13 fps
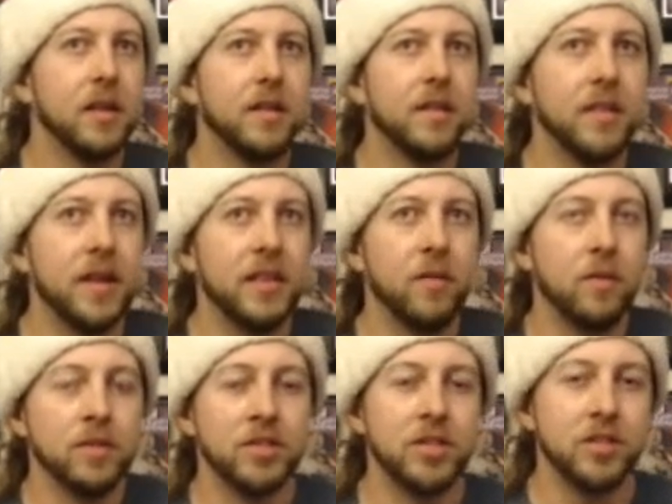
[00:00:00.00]
the fact that it
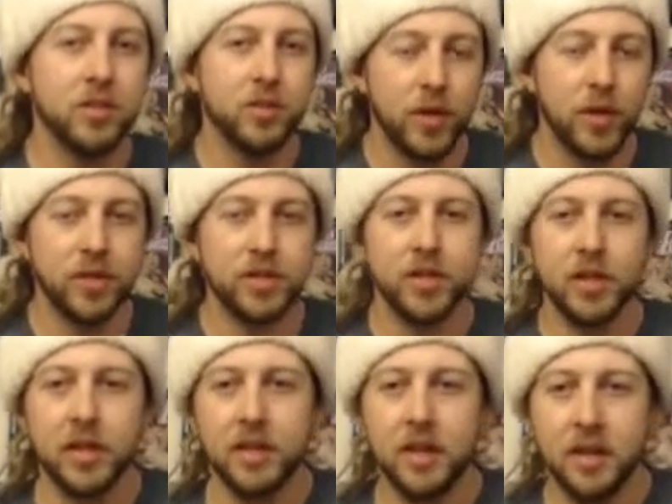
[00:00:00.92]
wasn't just a trench,
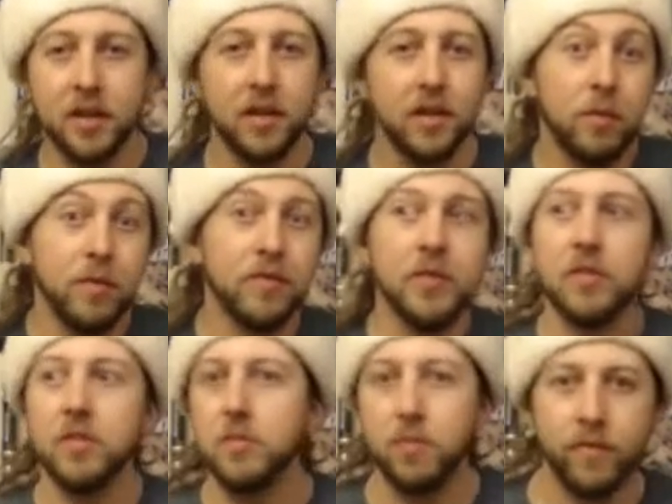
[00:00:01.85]
like we've seen
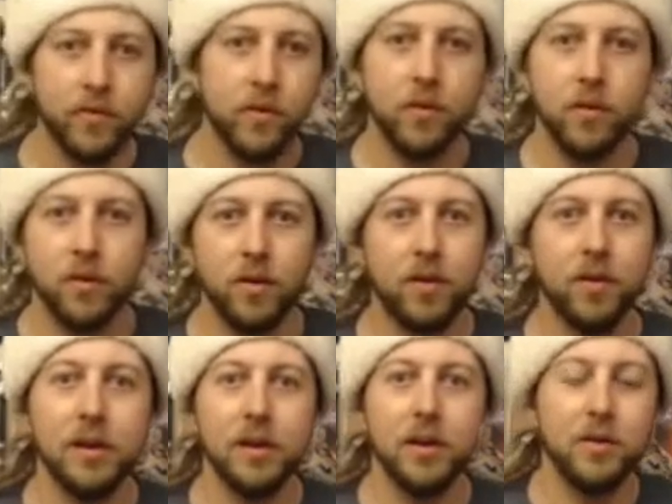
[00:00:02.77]
this before,
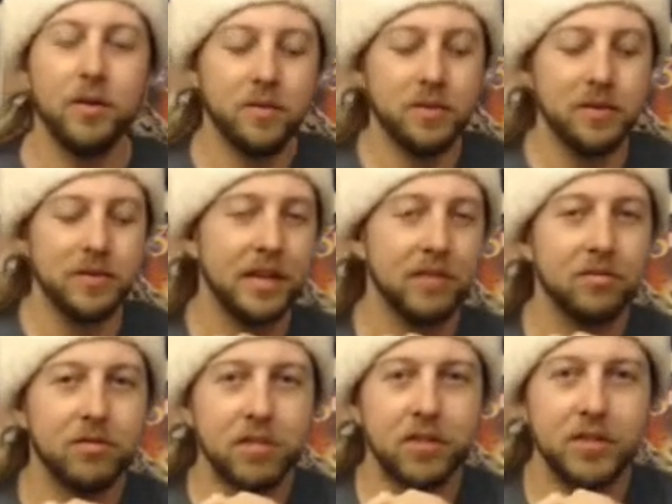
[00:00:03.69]
you know, just like in
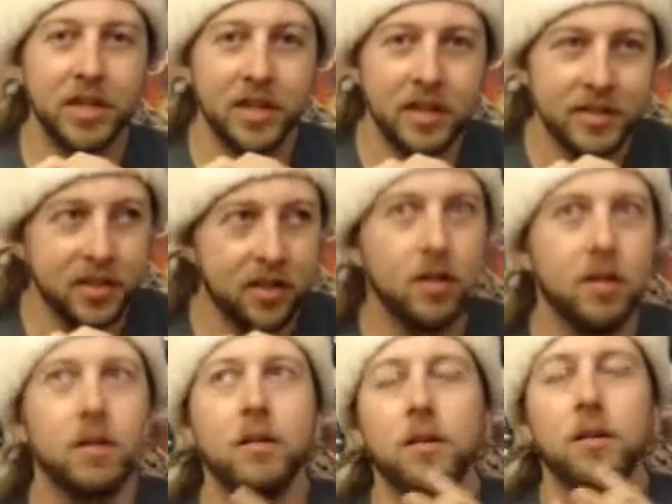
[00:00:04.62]
Return of the Jedi, it's like,
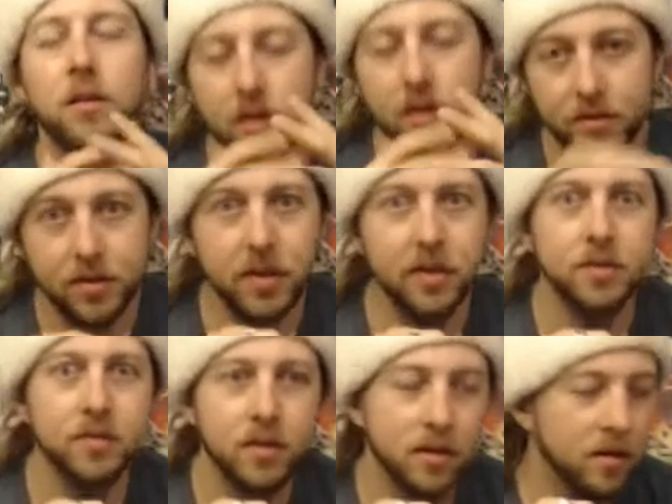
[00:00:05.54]
oh, another Death
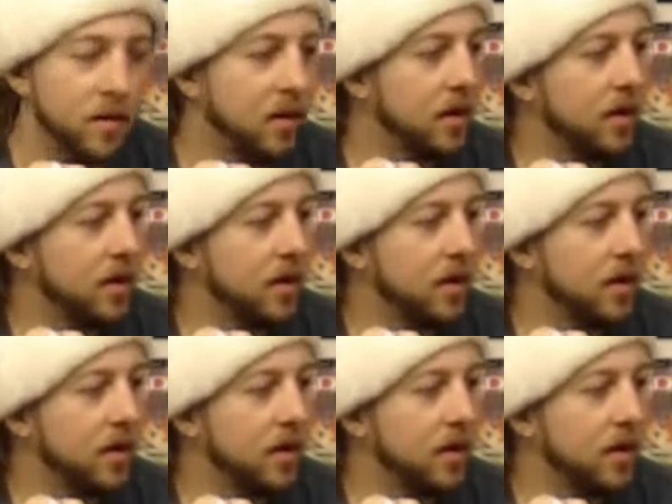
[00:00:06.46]
Star.